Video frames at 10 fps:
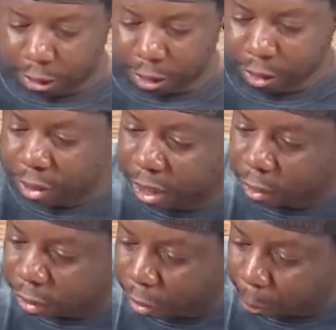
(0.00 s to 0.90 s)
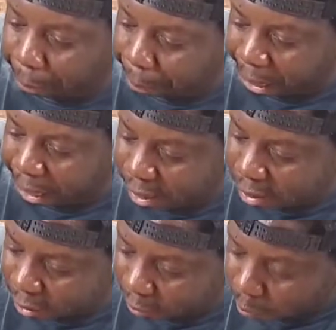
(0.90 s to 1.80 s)
Do you see those little
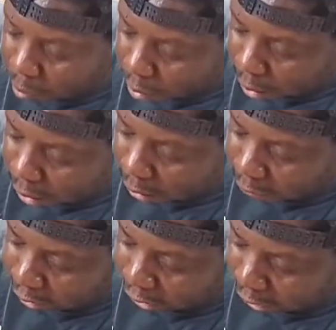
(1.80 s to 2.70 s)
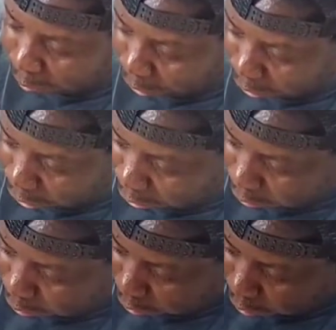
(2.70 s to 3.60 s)
bites of lime in there?
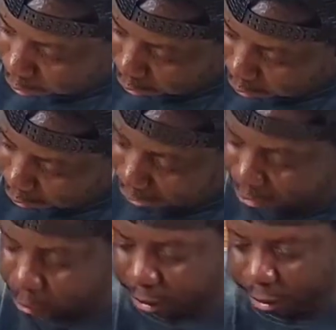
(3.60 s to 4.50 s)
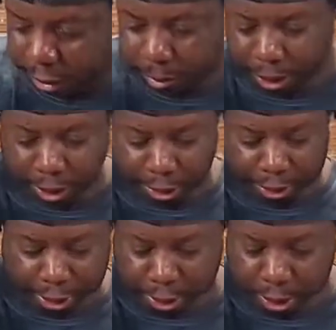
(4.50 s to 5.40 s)
That's what's up. I like
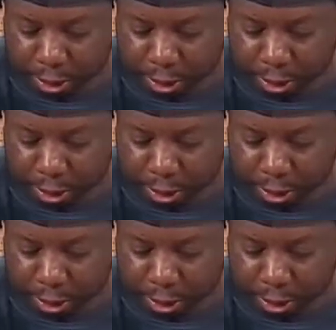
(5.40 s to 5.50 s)
that.